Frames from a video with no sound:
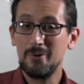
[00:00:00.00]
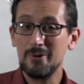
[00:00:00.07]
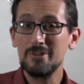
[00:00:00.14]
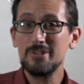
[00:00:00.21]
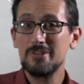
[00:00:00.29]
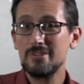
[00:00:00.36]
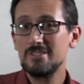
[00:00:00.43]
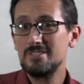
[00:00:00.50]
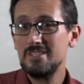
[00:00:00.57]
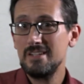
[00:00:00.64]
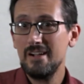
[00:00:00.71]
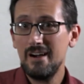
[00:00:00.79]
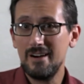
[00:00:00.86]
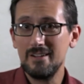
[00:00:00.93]
or you're going to
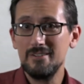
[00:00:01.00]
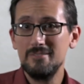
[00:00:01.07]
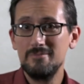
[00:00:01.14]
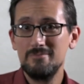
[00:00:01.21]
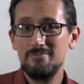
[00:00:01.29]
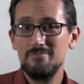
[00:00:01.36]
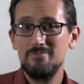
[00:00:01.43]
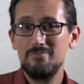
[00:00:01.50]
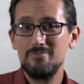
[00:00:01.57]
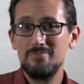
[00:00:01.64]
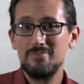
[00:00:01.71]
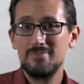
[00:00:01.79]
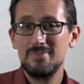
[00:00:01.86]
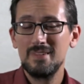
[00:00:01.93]
see God.
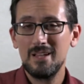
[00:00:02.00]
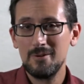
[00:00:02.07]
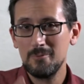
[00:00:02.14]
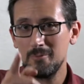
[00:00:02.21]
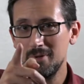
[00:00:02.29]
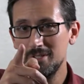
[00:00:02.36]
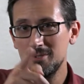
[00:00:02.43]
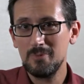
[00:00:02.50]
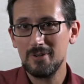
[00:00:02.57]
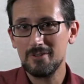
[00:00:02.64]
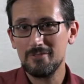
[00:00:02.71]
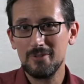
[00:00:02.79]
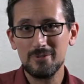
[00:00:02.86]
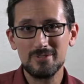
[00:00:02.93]
And which
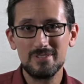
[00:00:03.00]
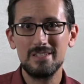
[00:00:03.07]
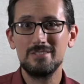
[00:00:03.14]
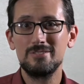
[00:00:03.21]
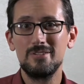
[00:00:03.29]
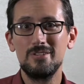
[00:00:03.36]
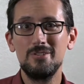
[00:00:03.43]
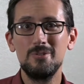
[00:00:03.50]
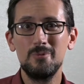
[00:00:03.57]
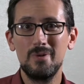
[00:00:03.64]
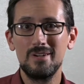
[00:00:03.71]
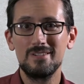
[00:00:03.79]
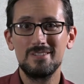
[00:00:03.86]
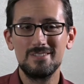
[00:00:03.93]
one of those things do
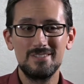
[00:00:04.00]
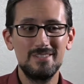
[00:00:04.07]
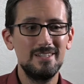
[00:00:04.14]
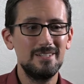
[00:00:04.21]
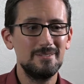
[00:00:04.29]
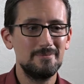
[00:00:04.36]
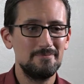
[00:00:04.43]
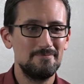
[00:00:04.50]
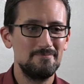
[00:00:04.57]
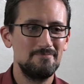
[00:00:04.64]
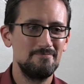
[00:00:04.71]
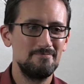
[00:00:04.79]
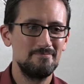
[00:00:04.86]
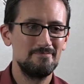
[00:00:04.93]
you want to see?
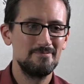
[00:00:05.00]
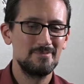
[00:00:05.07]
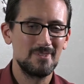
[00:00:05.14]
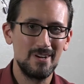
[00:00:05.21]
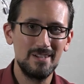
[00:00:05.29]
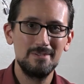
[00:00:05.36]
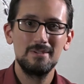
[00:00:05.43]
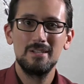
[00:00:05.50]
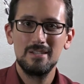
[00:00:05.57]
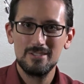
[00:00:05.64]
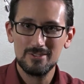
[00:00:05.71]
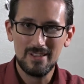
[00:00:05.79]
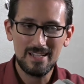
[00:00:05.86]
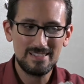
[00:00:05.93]
All right?
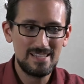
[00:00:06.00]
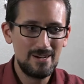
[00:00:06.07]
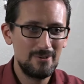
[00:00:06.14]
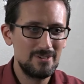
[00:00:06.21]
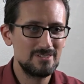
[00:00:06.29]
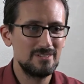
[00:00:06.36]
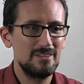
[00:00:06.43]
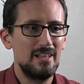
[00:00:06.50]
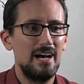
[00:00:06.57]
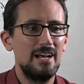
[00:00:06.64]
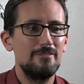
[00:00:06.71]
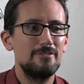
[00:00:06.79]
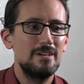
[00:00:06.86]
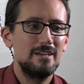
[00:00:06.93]
So that's how it is
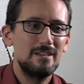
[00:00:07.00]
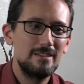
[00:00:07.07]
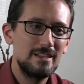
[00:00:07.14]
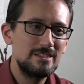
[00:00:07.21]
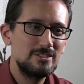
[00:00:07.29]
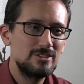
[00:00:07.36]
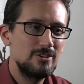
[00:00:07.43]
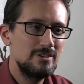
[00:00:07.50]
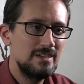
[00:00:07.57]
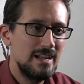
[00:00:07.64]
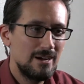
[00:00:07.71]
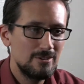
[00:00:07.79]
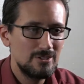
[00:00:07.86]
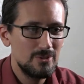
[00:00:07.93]
alive. Let's
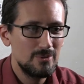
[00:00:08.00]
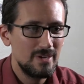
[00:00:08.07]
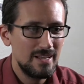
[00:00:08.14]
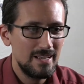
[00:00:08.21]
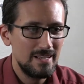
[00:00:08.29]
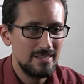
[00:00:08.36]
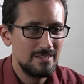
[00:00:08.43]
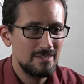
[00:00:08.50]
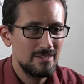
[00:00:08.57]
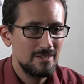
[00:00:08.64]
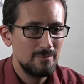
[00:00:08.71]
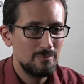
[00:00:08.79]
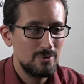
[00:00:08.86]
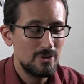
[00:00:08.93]
turn now to a
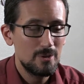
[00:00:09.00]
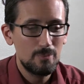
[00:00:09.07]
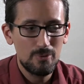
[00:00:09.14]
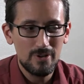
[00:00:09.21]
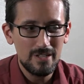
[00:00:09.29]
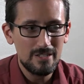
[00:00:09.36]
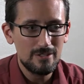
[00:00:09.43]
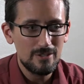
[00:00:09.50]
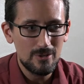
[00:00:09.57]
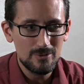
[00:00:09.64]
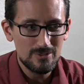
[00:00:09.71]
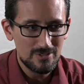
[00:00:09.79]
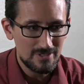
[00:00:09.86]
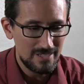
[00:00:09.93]
book pretty
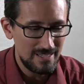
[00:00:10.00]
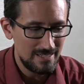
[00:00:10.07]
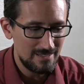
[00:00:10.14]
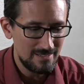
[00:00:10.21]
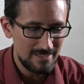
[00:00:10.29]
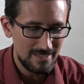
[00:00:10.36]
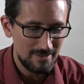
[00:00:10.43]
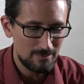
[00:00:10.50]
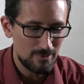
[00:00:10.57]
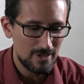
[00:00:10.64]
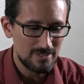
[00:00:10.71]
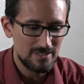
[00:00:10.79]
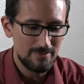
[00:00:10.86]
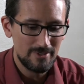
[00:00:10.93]
close in
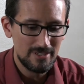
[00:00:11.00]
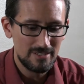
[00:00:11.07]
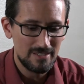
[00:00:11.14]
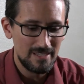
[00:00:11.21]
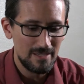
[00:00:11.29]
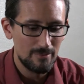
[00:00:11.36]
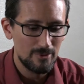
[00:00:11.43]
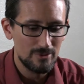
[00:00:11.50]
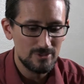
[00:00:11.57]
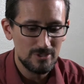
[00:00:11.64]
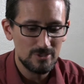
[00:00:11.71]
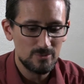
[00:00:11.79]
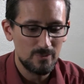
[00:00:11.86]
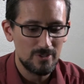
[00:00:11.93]
proximity to
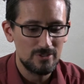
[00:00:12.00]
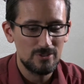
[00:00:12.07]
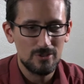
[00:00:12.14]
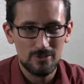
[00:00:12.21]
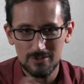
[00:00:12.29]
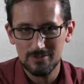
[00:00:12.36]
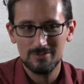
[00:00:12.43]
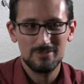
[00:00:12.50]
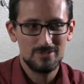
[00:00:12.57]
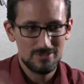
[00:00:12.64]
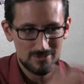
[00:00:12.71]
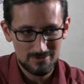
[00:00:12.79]
Hebrews. You just want to turn